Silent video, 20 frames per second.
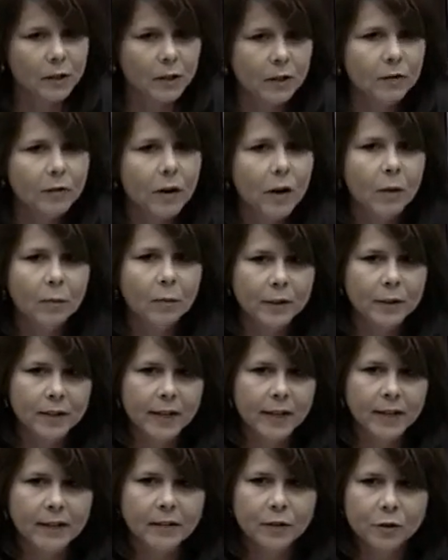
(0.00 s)
You've all
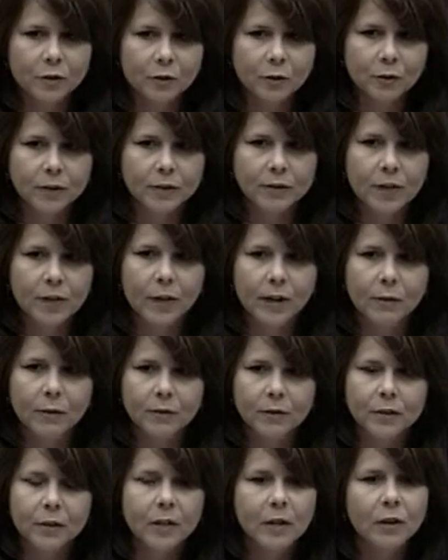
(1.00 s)
protected
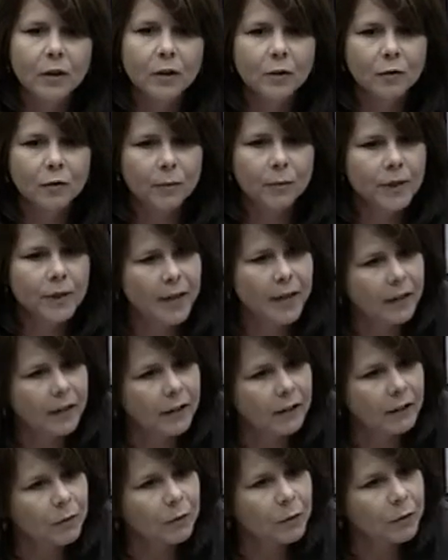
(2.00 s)
yourselves from the
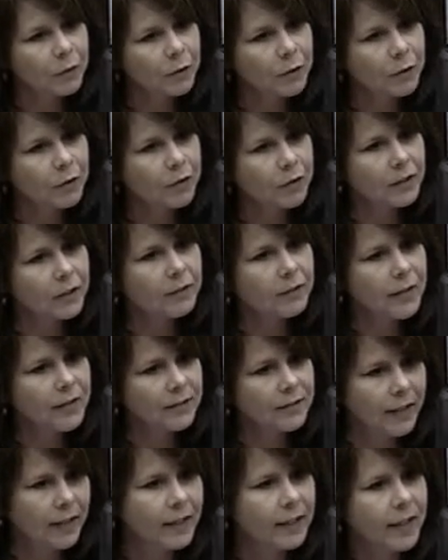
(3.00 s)
air pollution
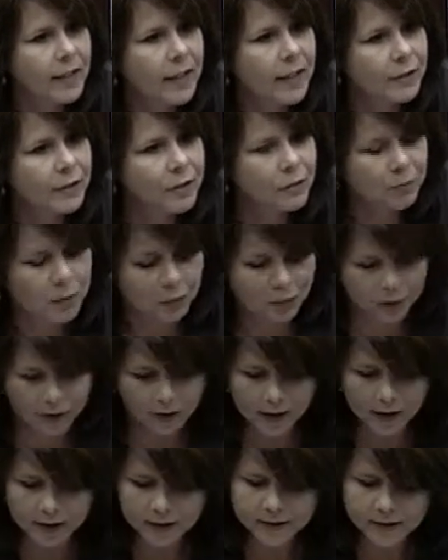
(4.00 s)
that secondhand smoke
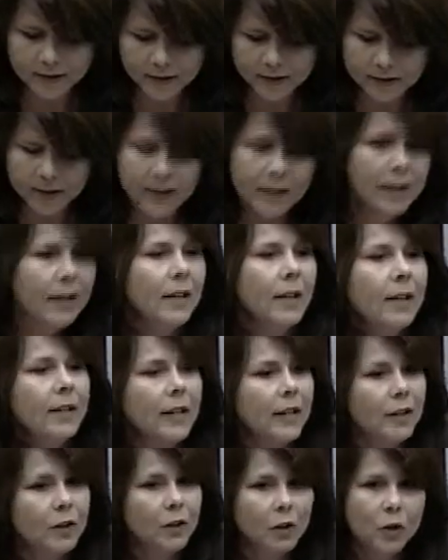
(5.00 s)
causes,
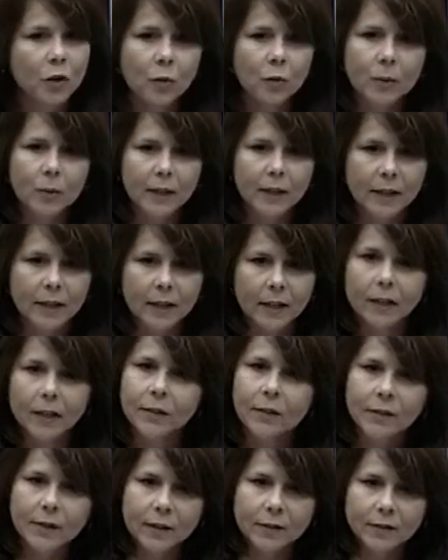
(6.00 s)
yet nobody
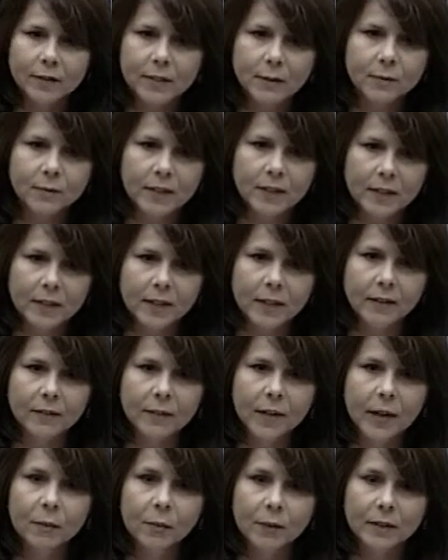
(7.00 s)
seems to
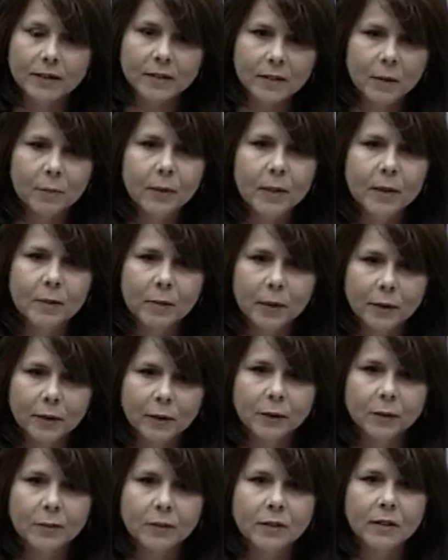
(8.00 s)
think that when somebody
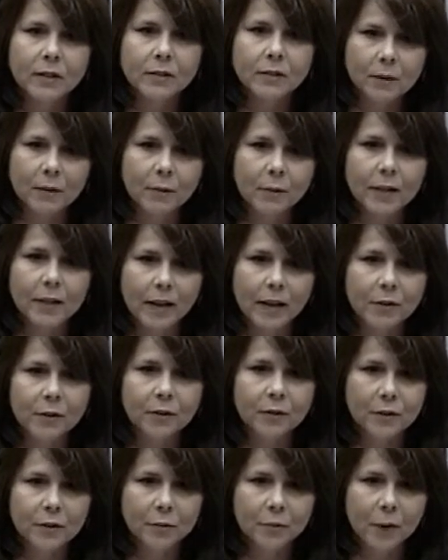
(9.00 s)
pollutes somebody
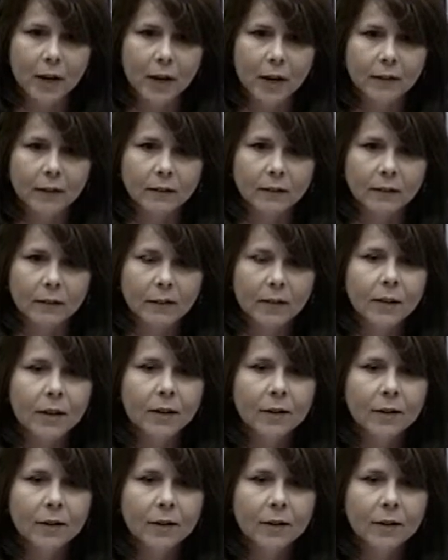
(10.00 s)
else's well,